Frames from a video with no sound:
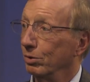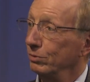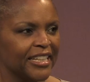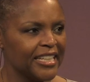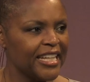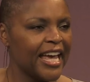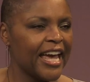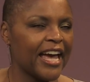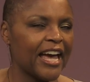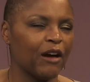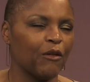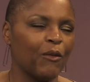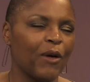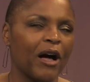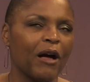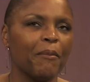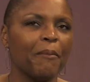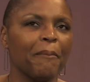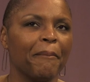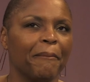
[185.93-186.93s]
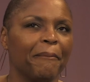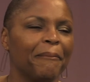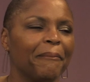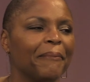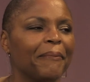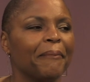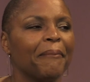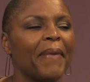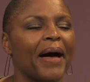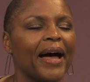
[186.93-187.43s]
How did that come
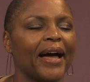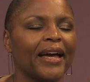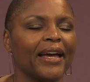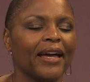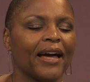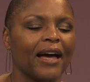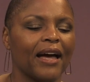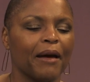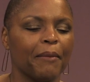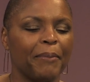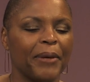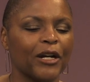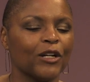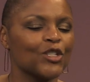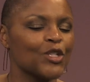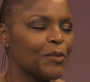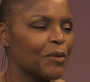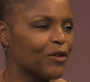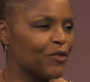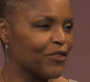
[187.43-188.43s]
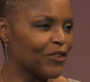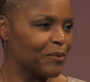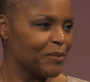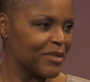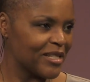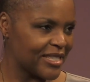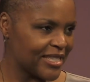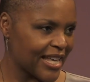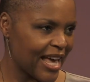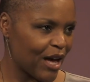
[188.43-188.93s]
about? My parents are both from
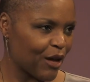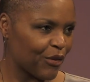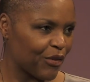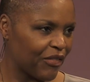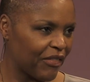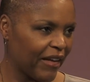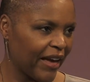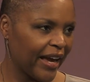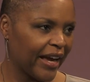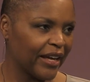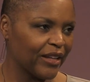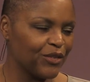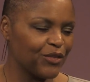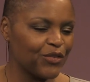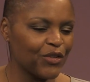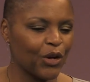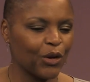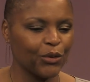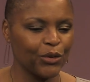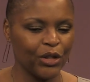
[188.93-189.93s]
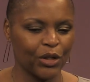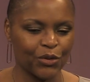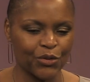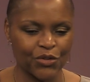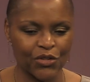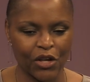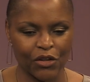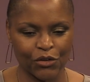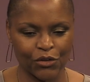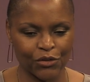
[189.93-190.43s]
the South, and so, you know,
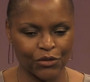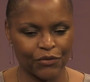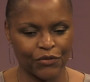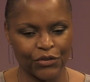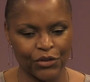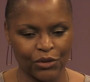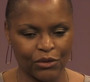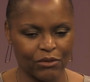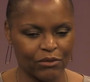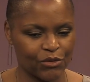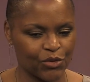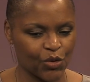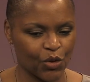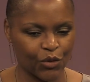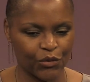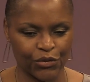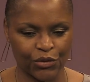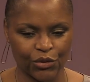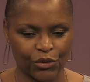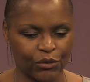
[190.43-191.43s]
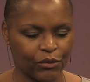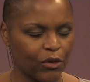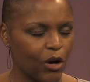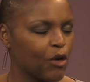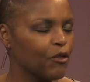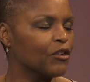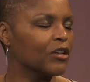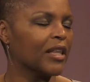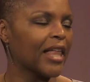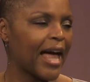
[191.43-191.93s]
Southern food and soul food
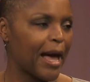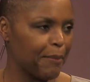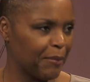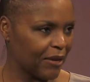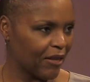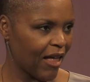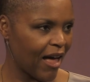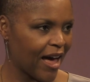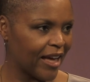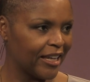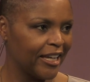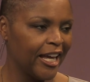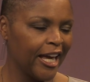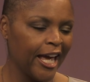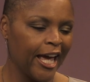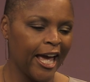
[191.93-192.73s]
overlap a lot.